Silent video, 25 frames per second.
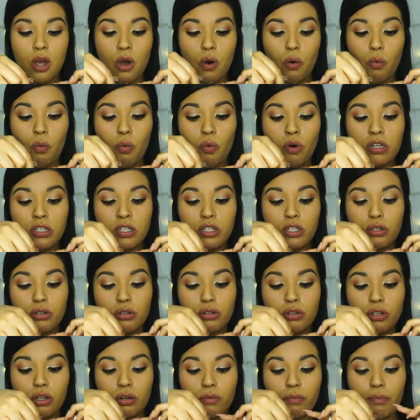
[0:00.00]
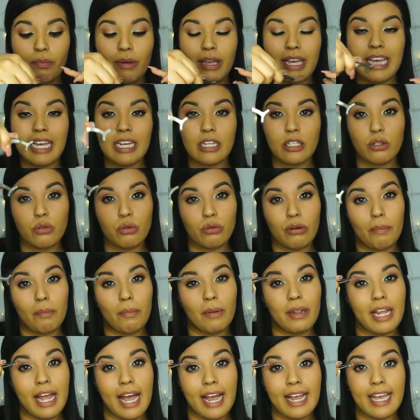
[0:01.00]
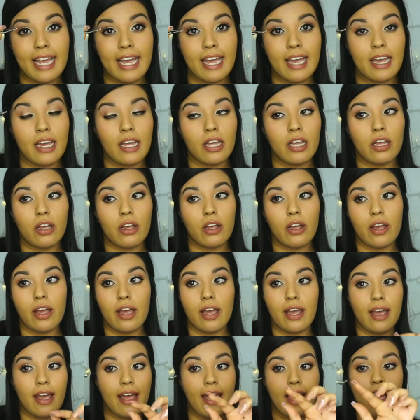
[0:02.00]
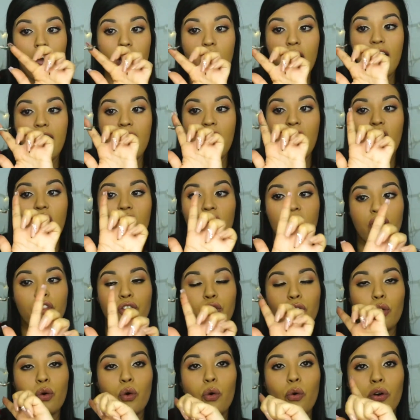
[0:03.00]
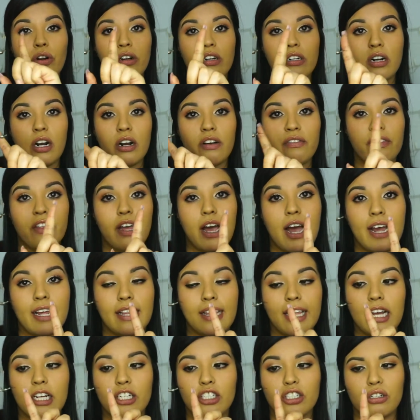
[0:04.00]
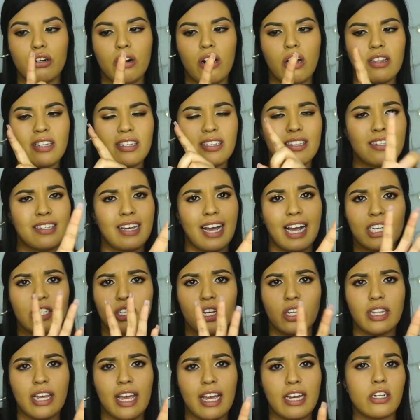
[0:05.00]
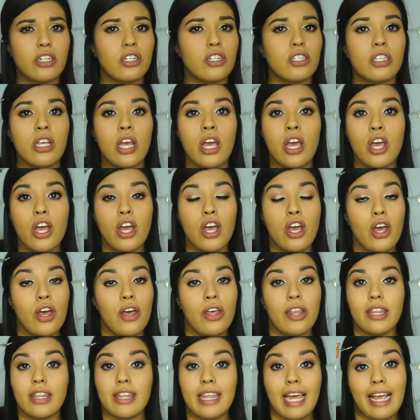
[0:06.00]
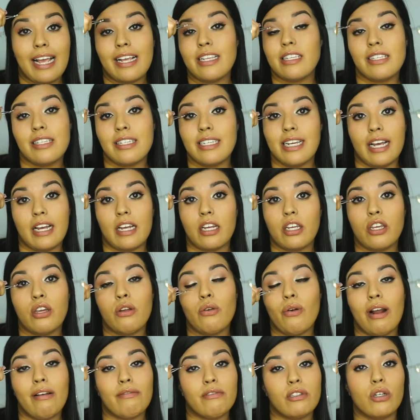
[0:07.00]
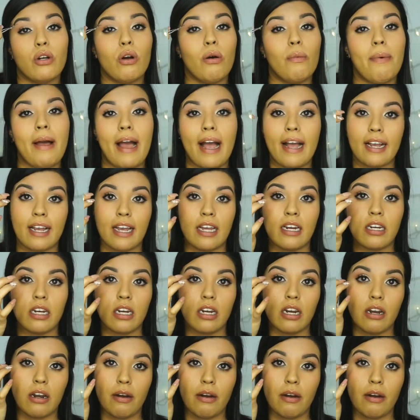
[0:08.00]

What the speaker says: once you begin to apply it, all the corner of the eyelash or all the sides, all the edges, they stick. You don't have to go back and